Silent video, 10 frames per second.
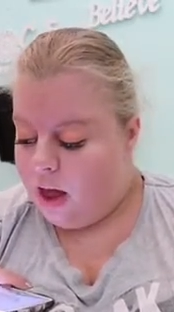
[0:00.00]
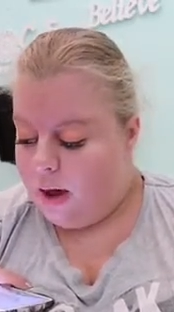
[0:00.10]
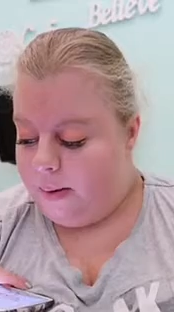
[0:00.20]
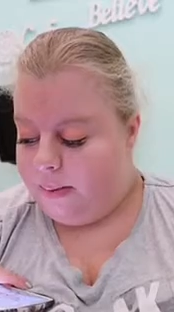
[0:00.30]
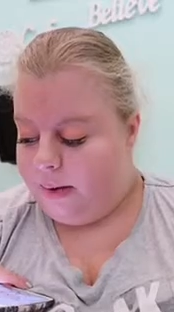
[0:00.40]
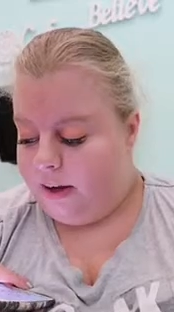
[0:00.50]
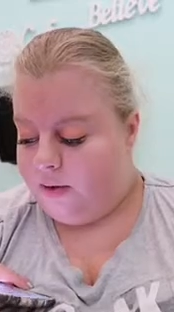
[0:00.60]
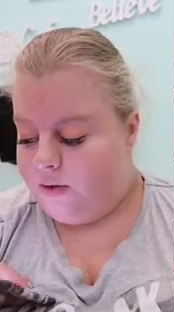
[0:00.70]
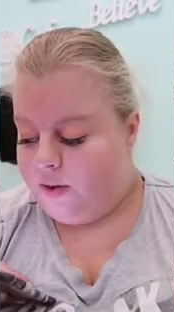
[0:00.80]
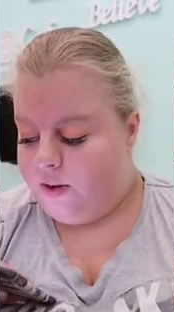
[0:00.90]
and my
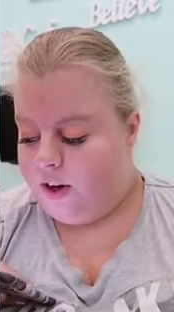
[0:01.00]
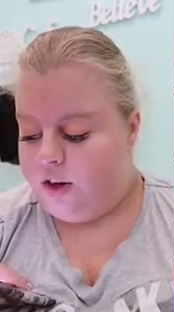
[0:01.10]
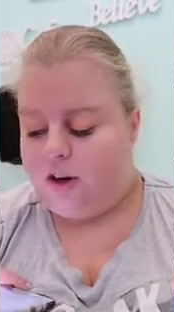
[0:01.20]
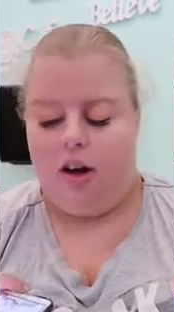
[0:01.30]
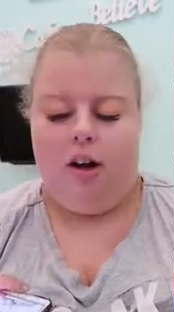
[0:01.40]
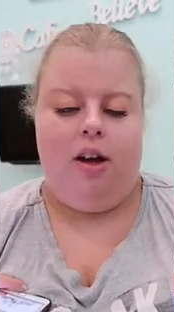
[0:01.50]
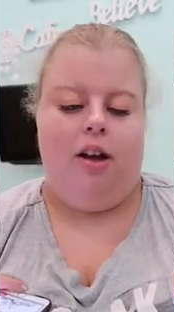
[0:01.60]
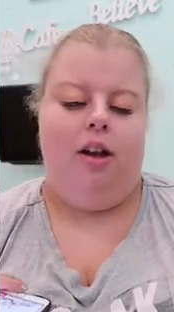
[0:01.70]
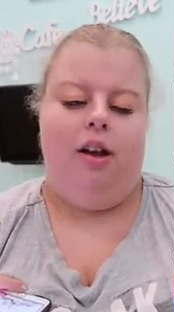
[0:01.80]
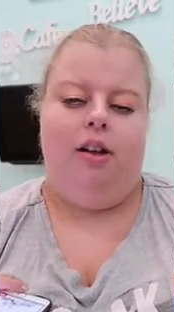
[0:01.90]
plans for the future
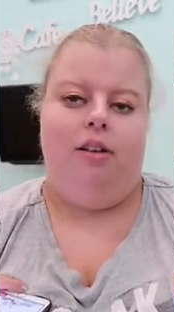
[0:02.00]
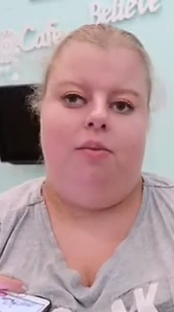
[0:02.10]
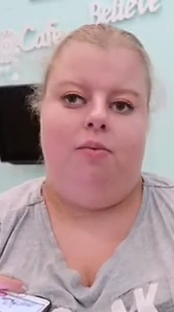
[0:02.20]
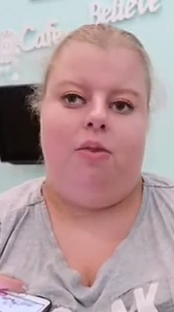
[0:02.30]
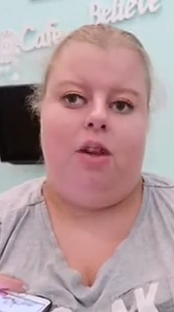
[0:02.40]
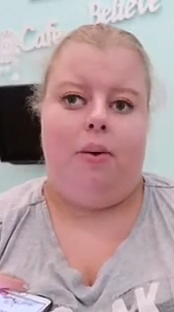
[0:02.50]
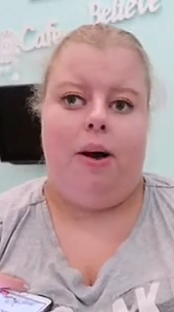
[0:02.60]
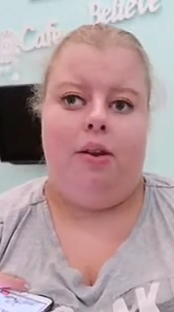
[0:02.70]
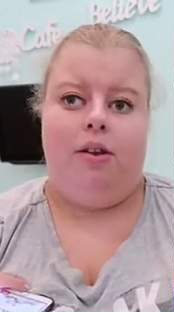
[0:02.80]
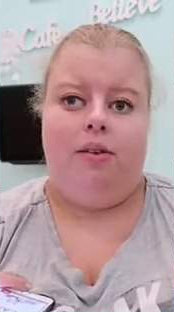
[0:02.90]
and think
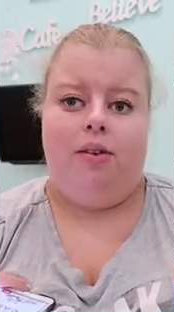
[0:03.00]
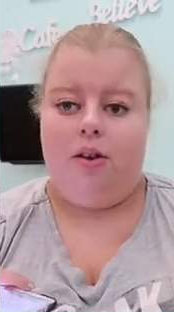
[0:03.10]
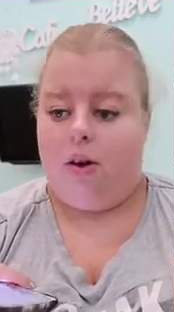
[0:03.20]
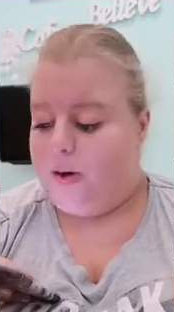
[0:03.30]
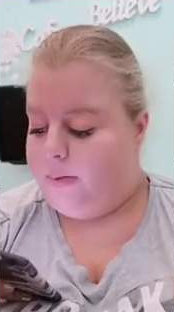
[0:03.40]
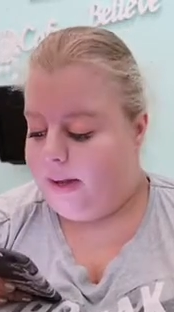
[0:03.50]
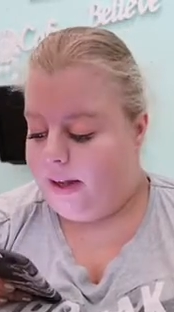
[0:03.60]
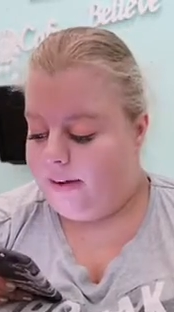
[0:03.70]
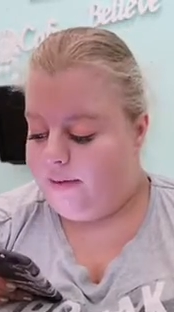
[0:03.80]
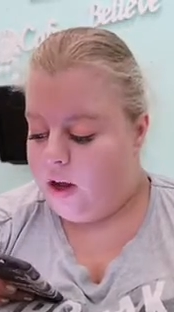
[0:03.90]
about all the stuff that's going on in my
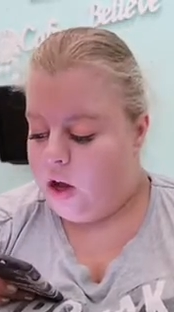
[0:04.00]
life